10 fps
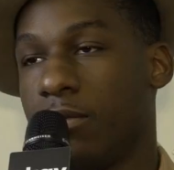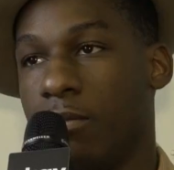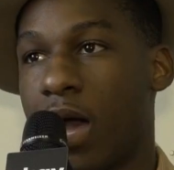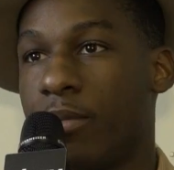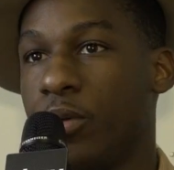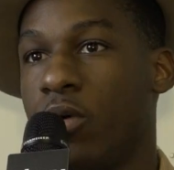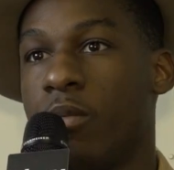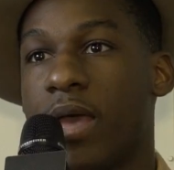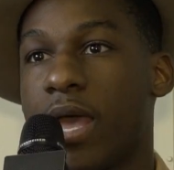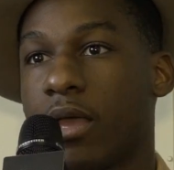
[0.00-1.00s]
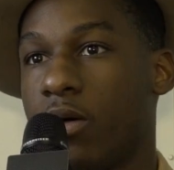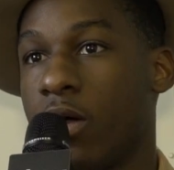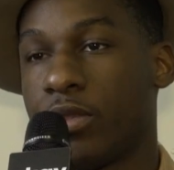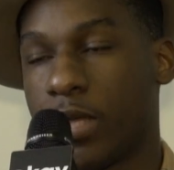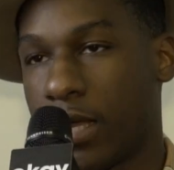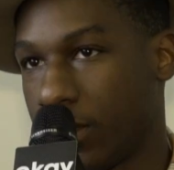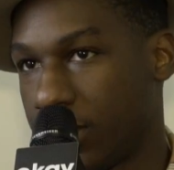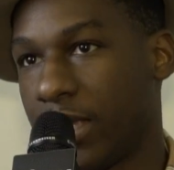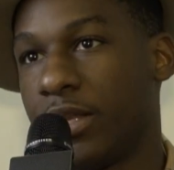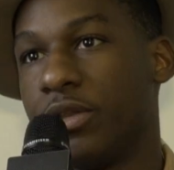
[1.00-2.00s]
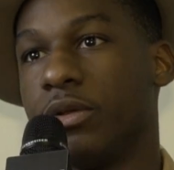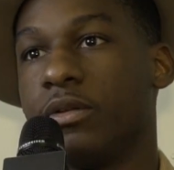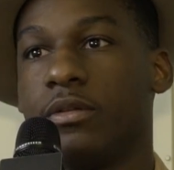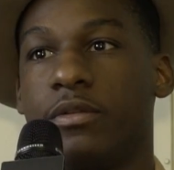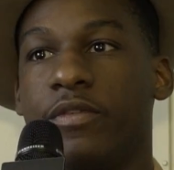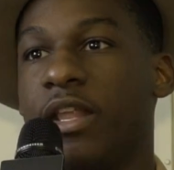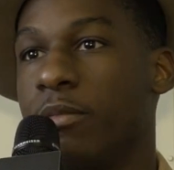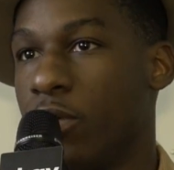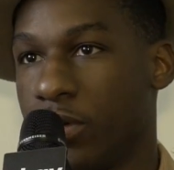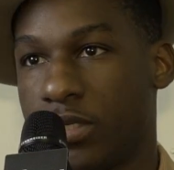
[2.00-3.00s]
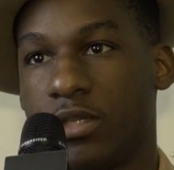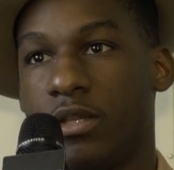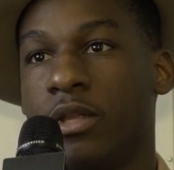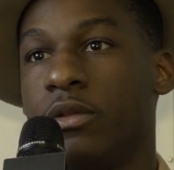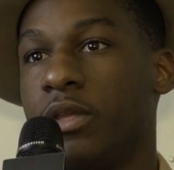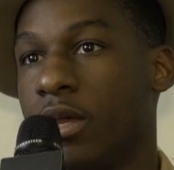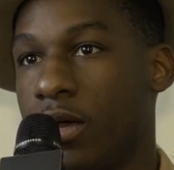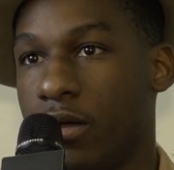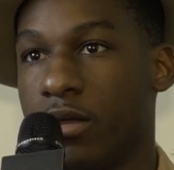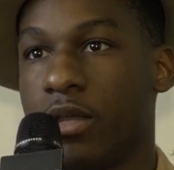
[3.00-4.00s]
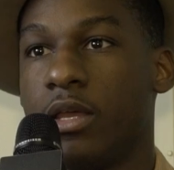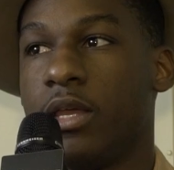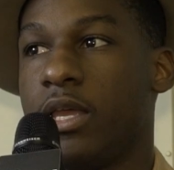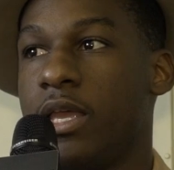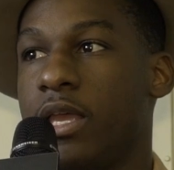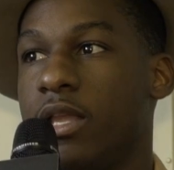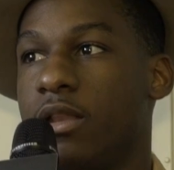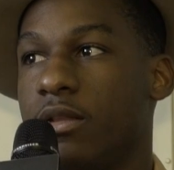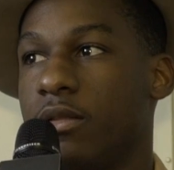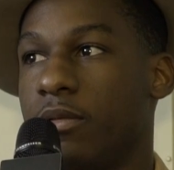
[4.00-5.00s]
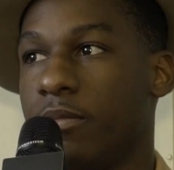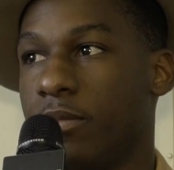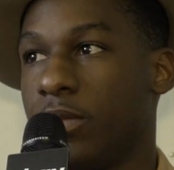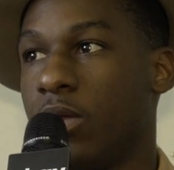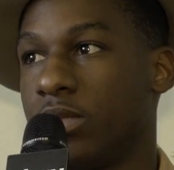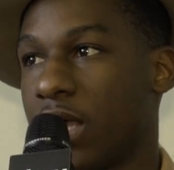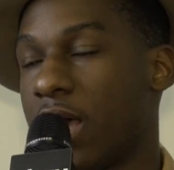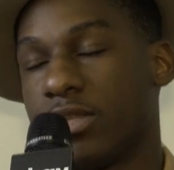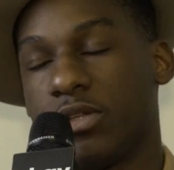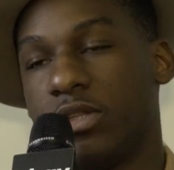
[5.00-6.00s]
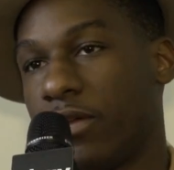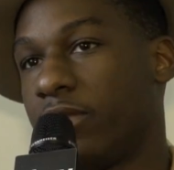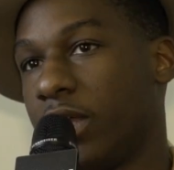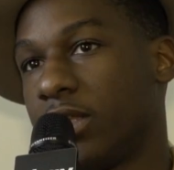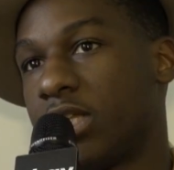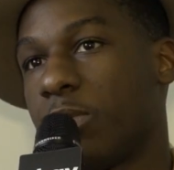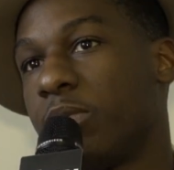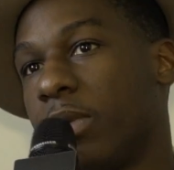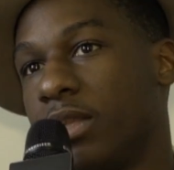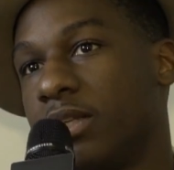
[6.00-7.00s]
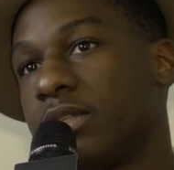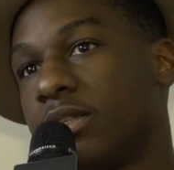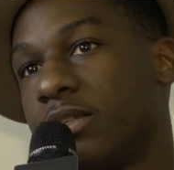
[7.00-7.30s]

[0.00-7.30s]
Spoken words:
Bobby Womack, Arthur Alexander, Van Morrison, Neil Young, and those guys are definitely at the top of my list.